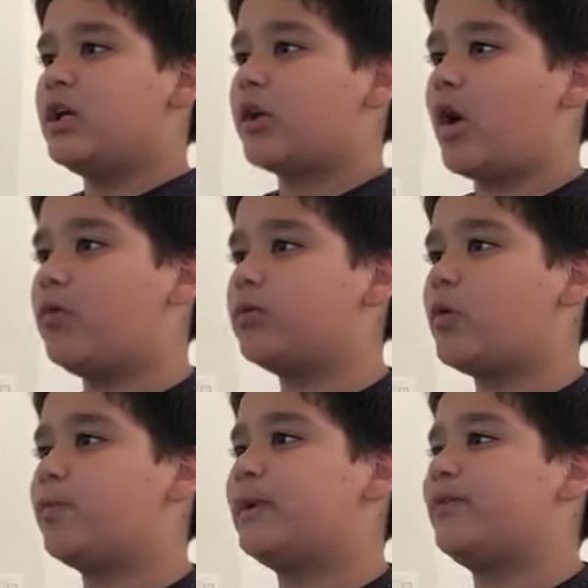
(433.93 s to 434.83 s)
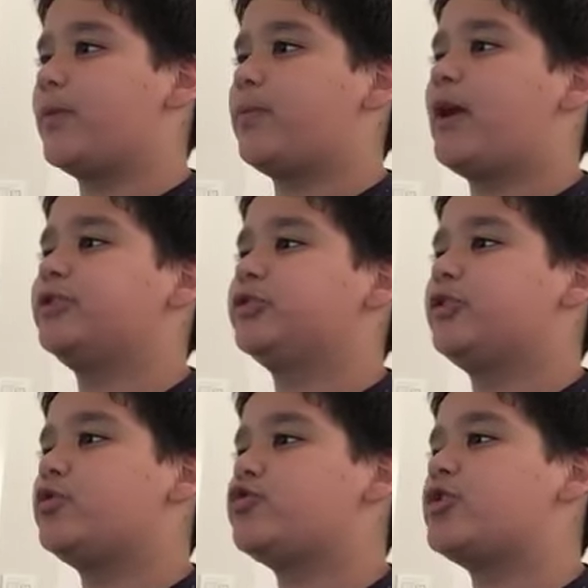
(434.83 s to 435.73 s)
Cohen will be the
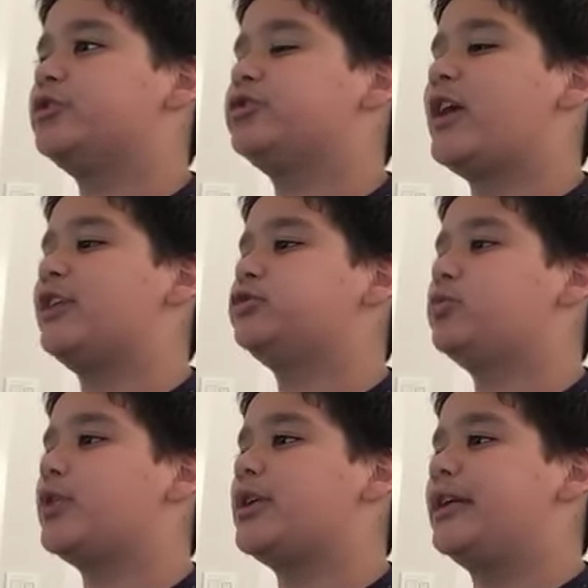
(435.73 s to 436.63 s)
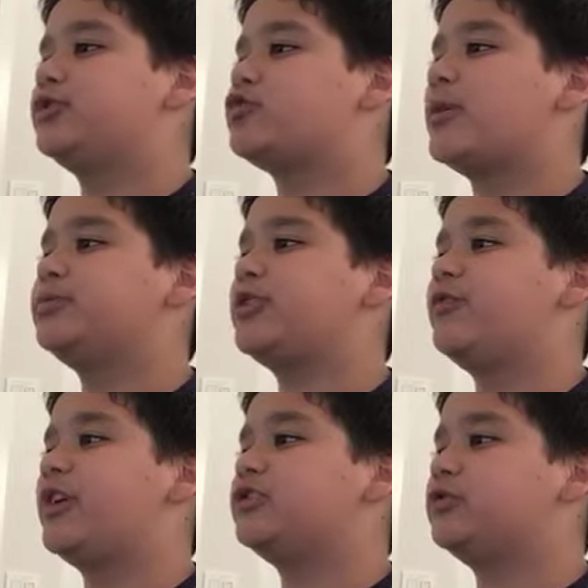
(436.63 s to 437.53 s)
prosecution's last witness. Trump's
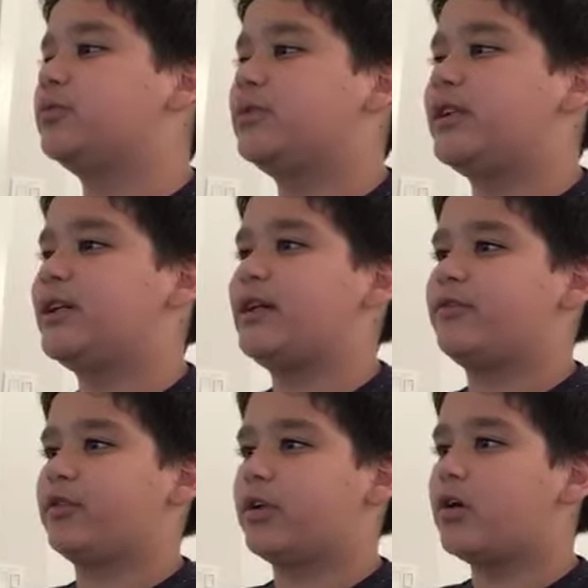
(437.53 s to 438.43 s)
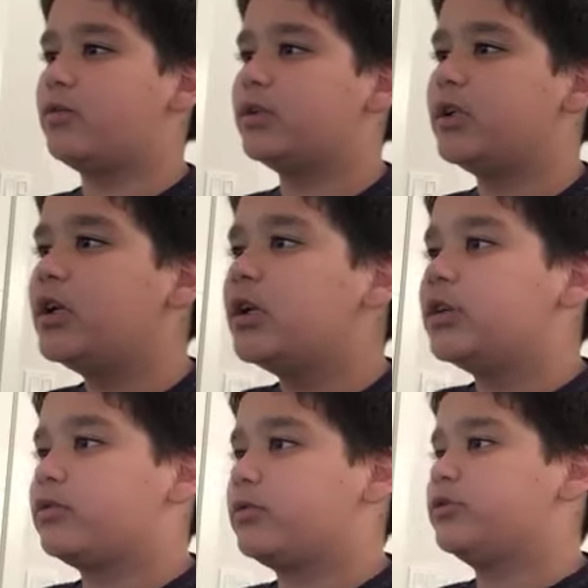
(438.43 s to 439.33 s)
defense will begin after Cohen.
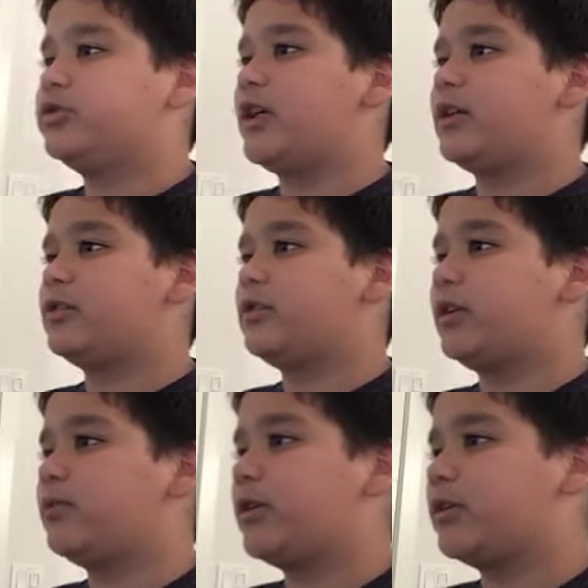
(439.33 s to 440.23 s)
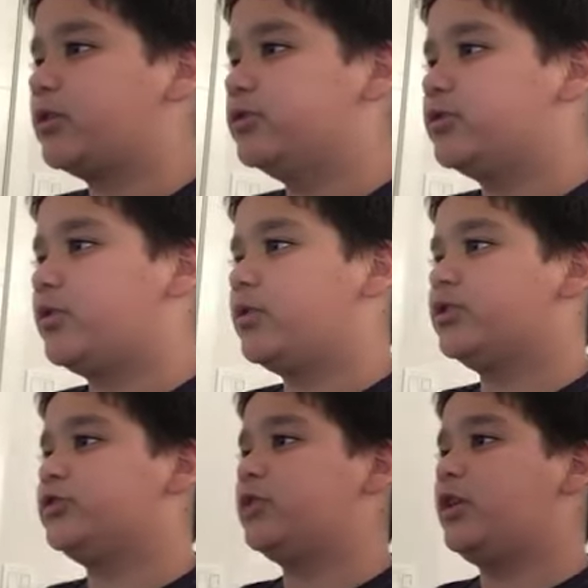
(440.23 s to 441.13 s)
There was not clear whether his
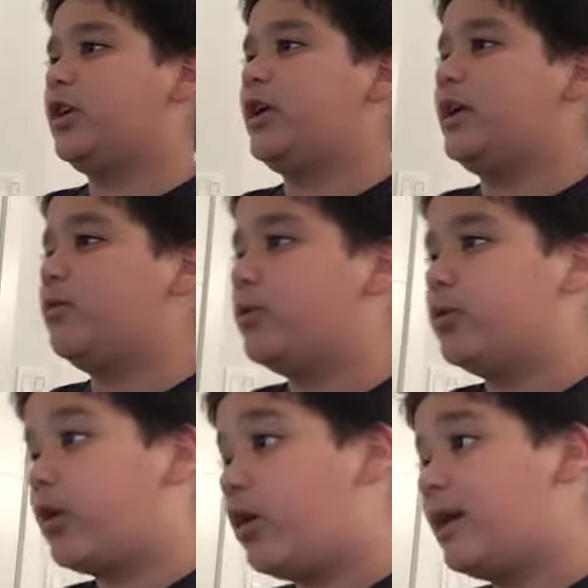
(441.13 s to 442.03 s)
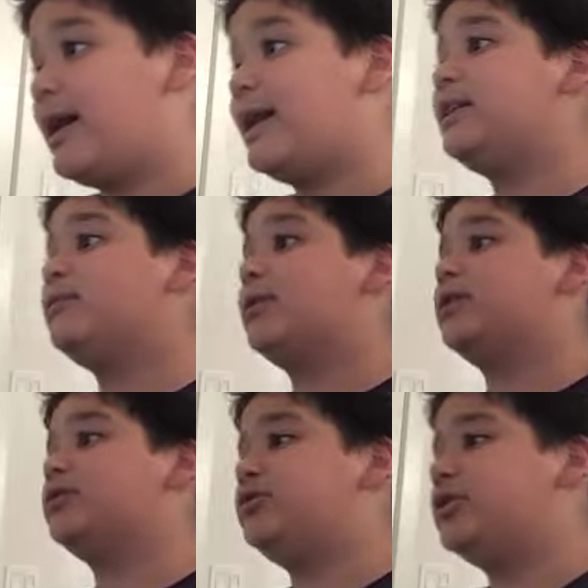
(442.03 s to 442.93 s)
lawyers will call any
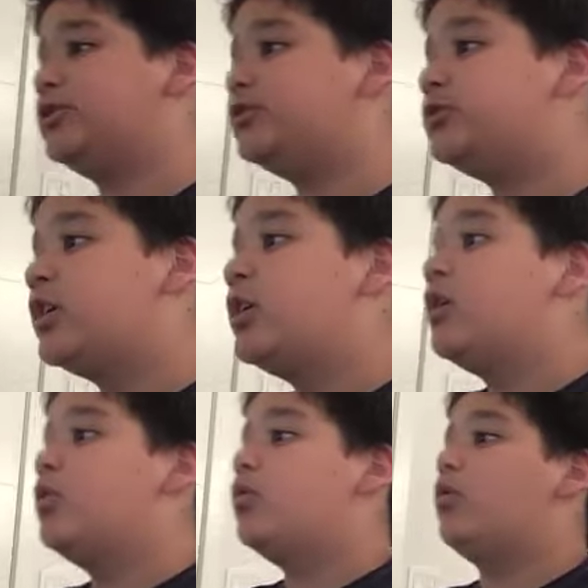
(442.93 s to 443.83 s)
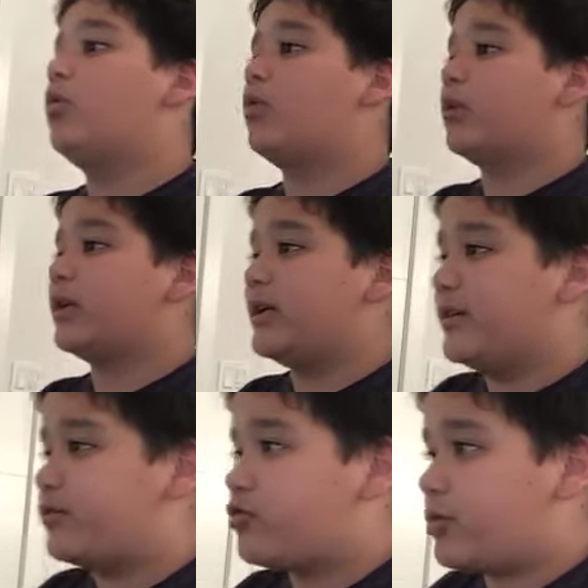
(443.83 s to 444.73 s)
witnesses or
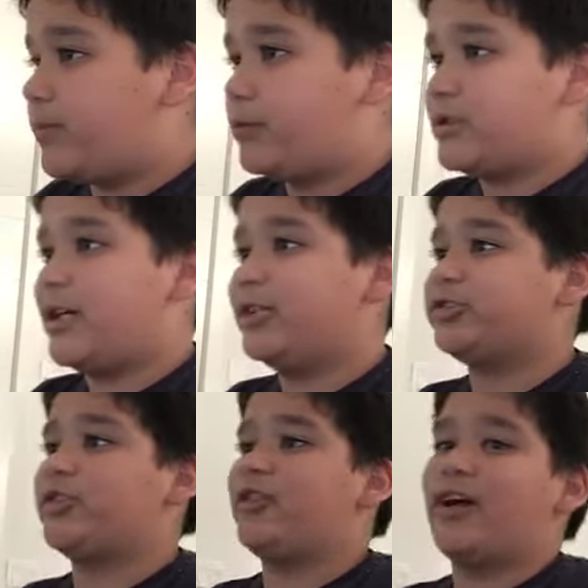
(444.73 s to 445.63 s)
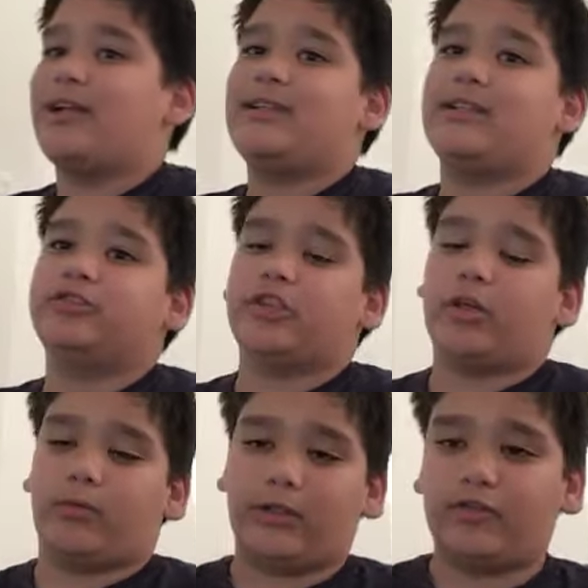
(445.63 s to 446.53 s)
if Trump will testify in his
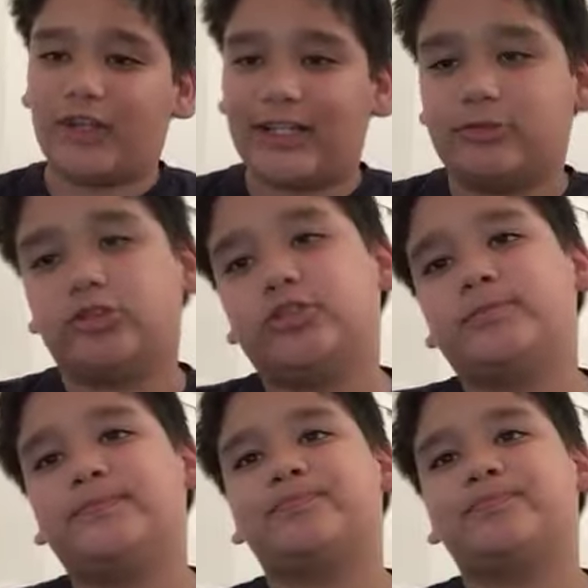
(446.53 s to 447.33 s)
own defense.